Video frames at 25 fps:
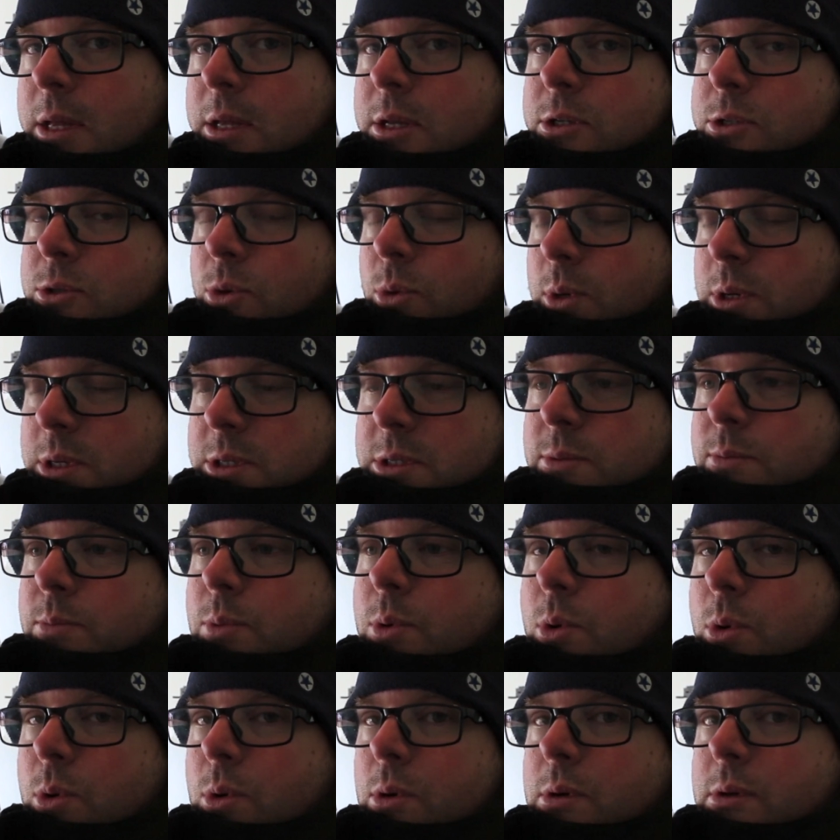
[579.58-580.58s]
So it is
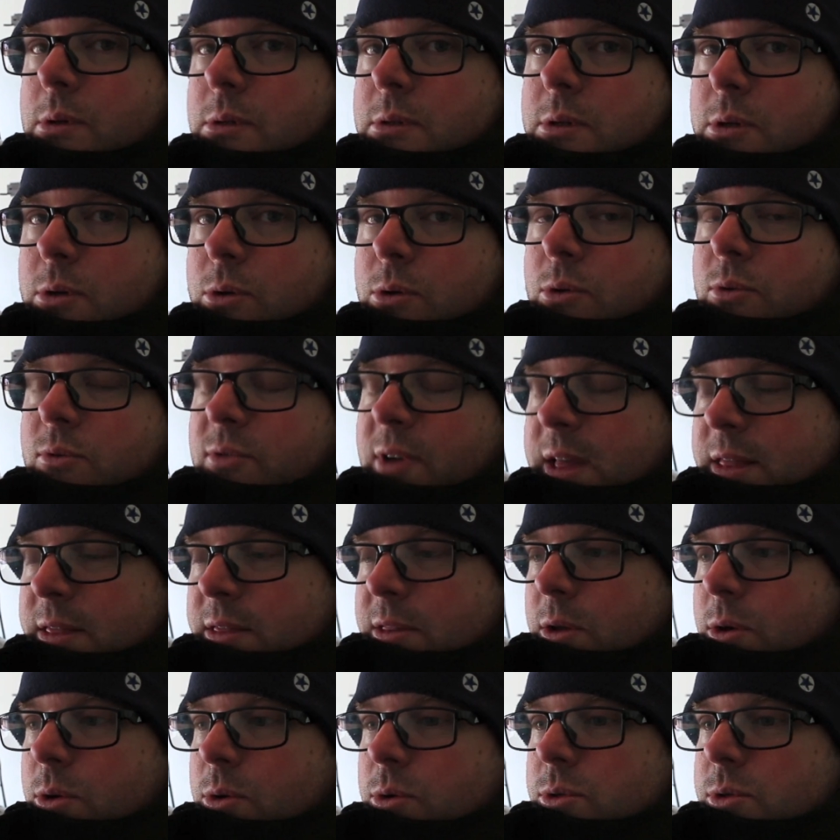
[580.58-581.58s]
important to
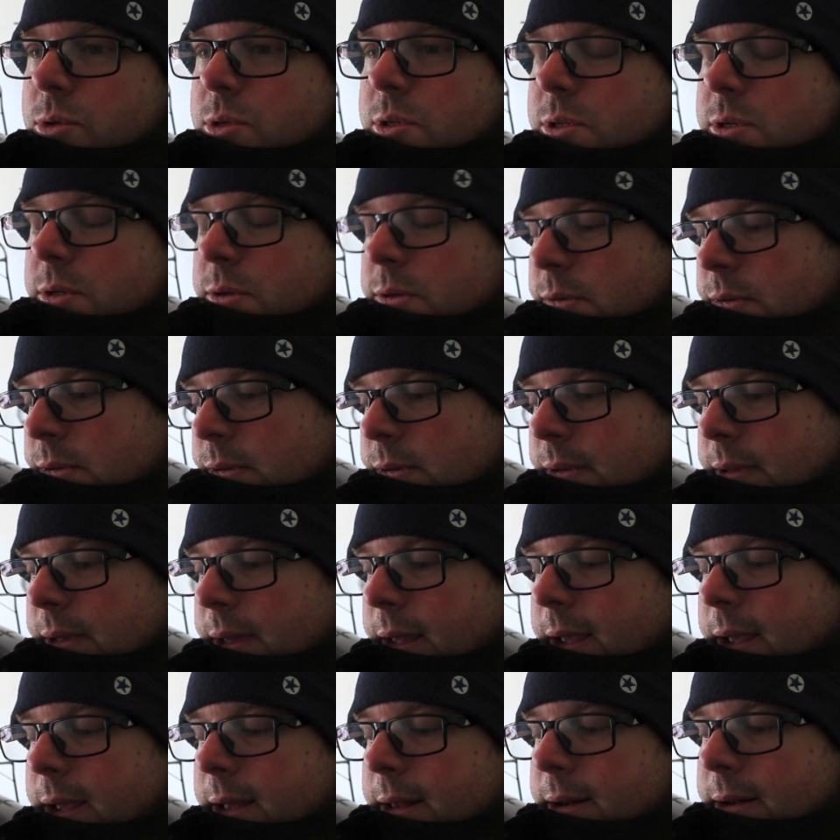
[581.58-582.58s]
vent those,
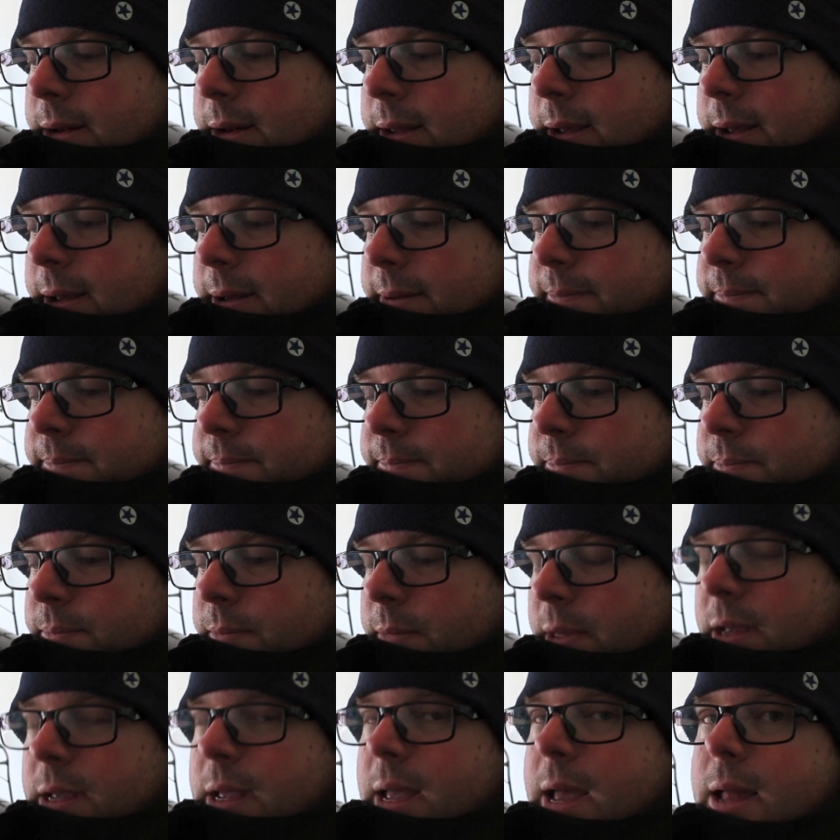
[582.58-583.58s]
and
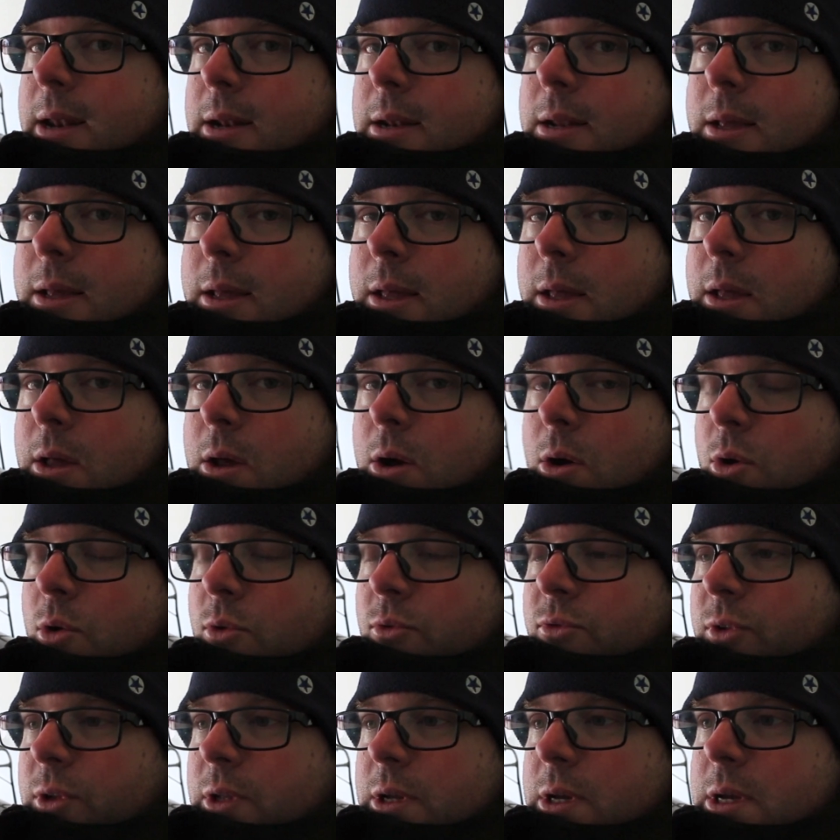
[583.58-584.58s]
again,
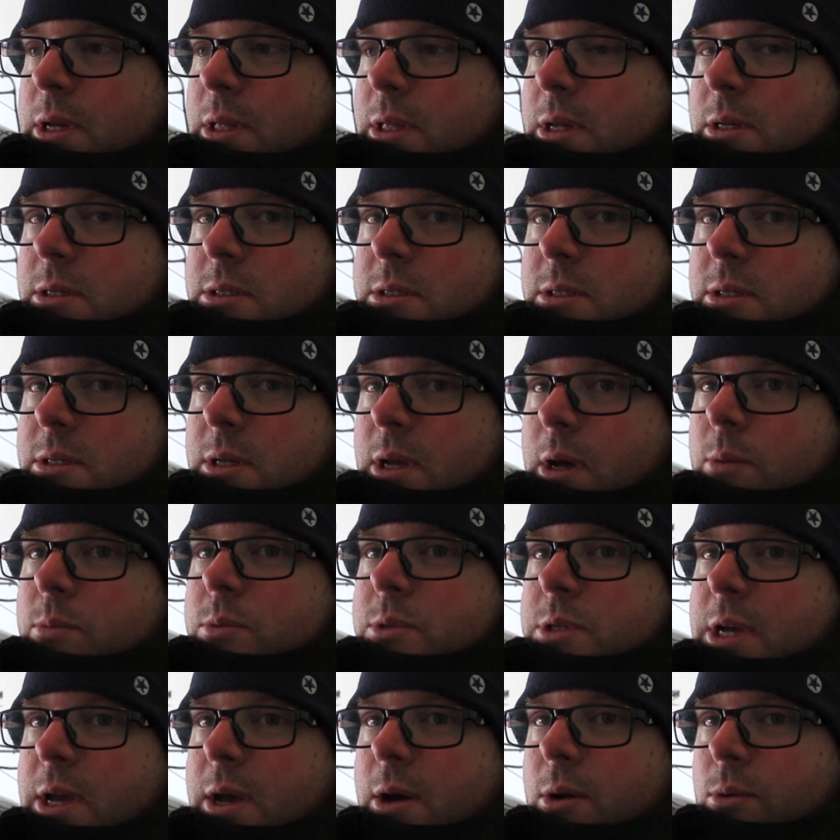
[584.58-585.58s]
hopefully this
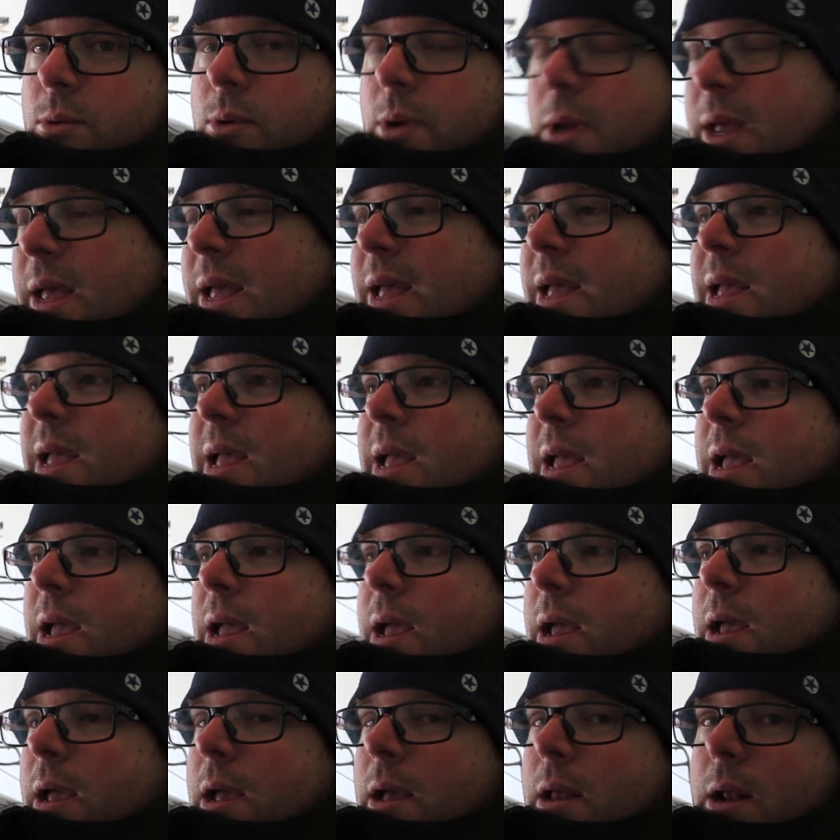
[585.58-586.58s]
helps you out.
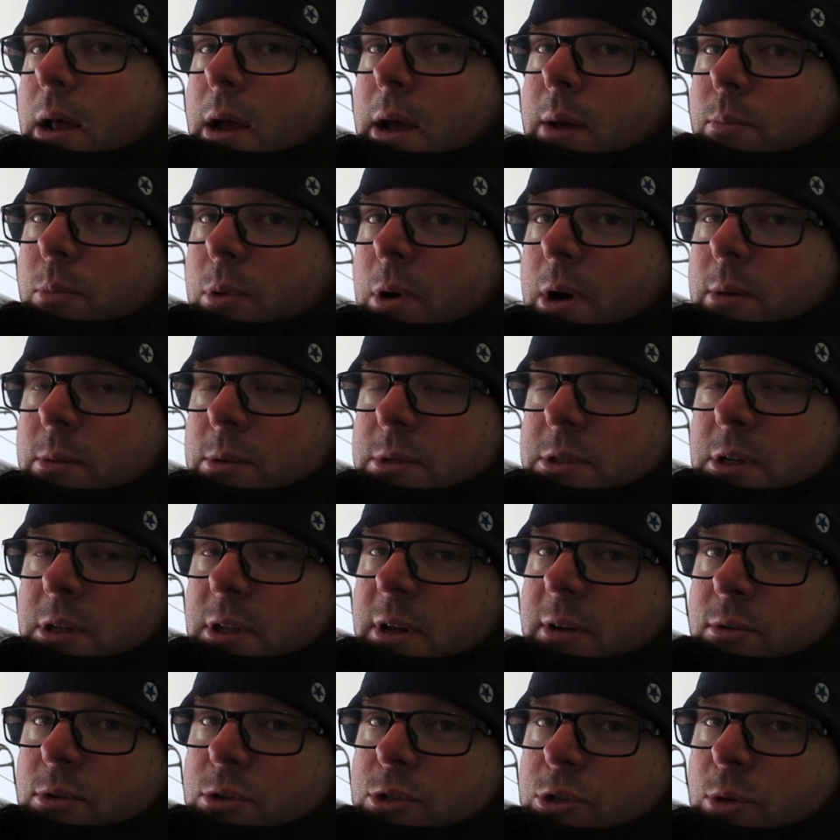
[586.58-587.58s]
And I promise I'll
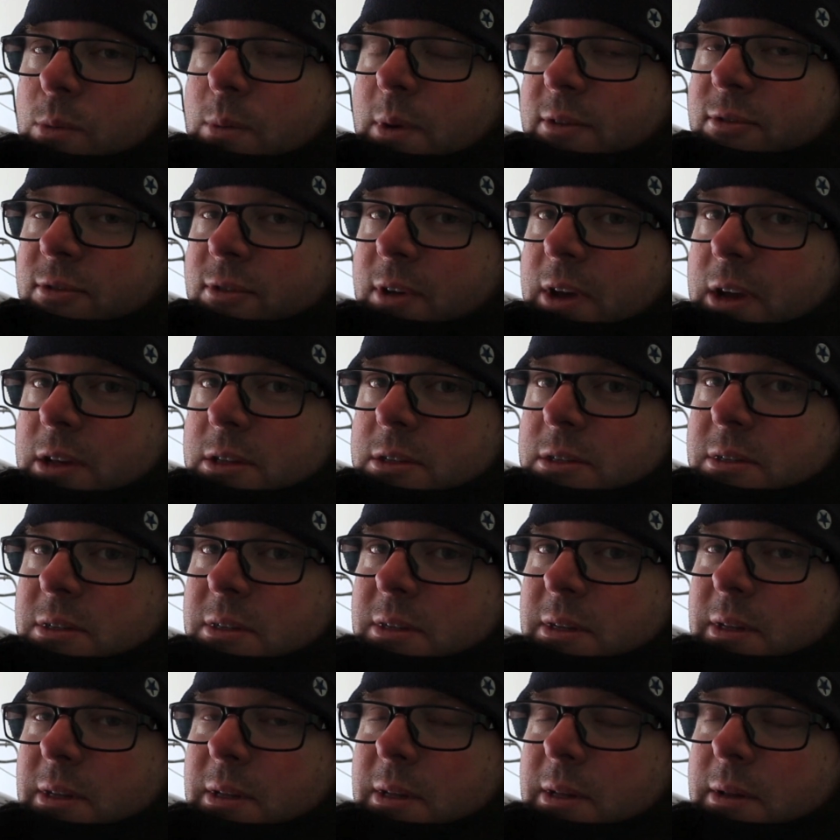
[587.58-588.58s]
never show my
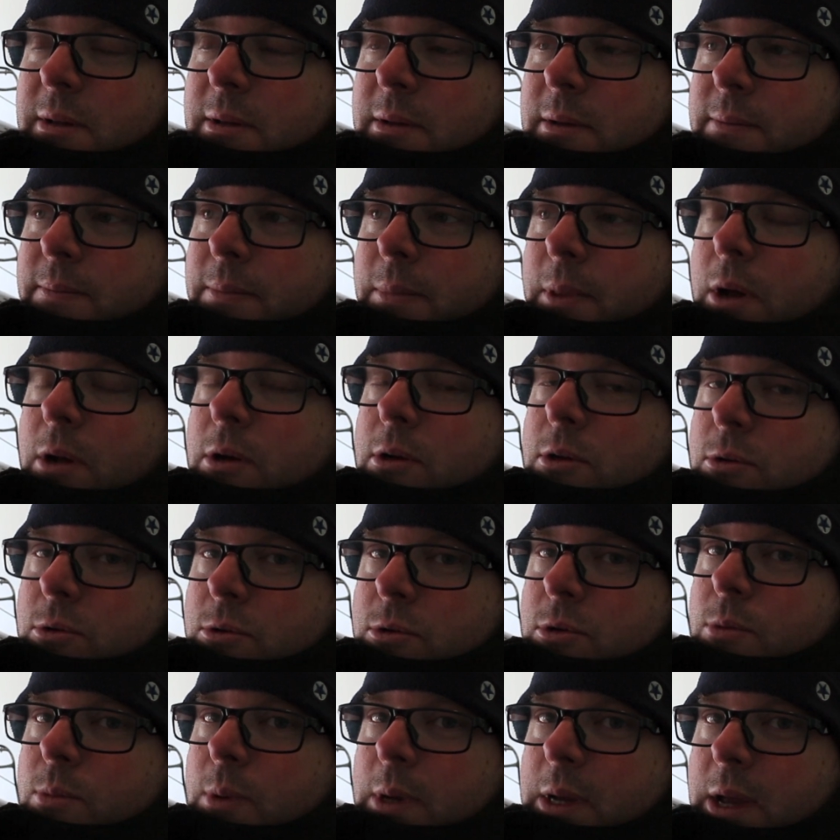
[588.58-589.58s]
face on
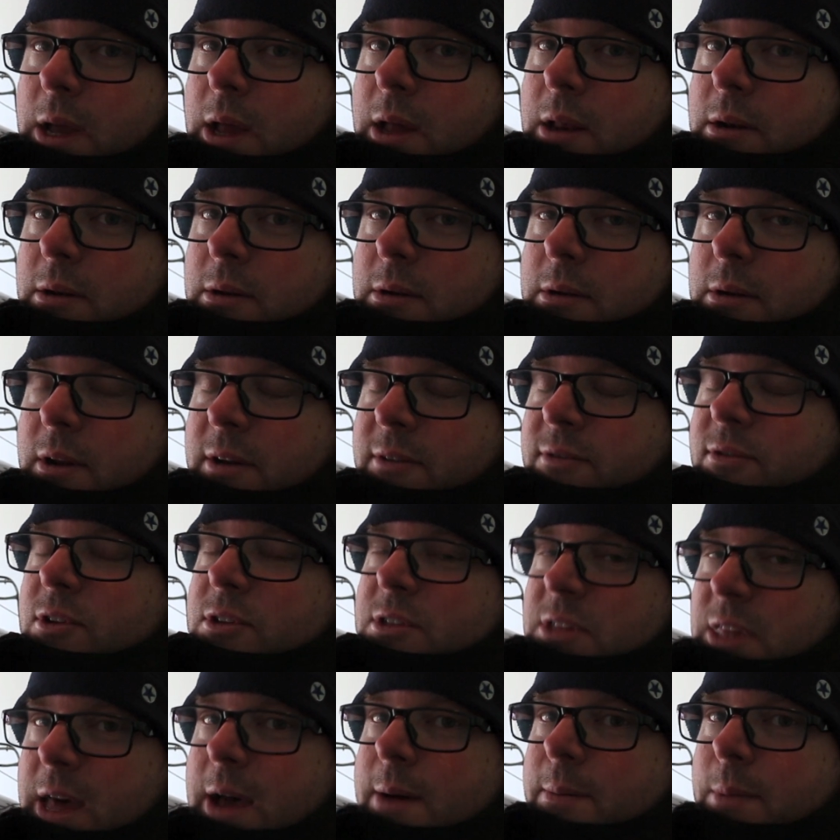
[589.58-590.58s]
YouTube again if
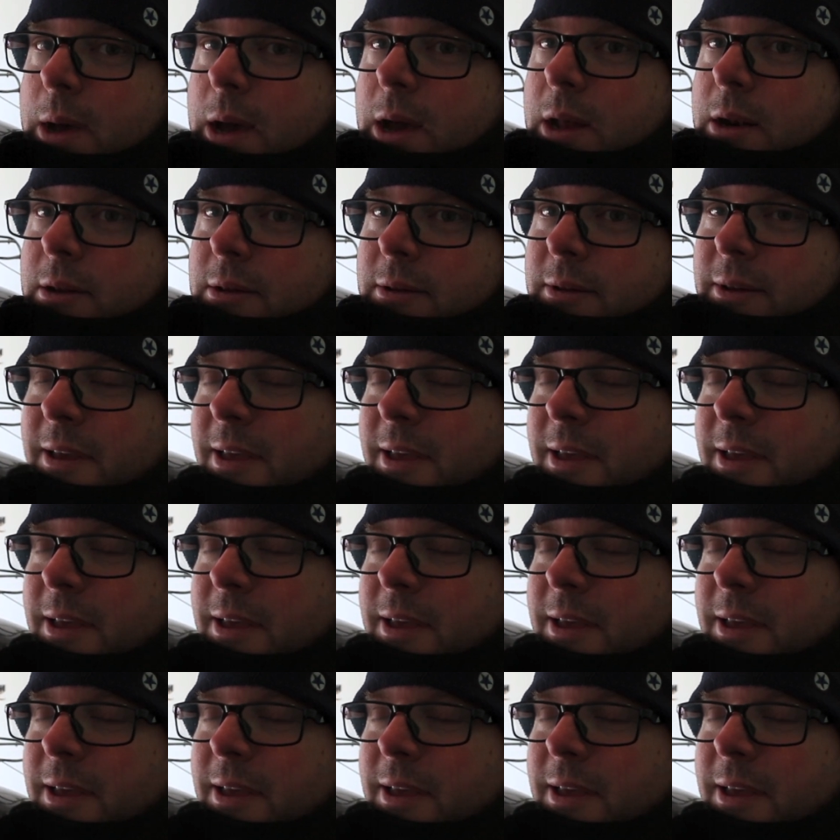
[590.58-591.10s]
it's that bad.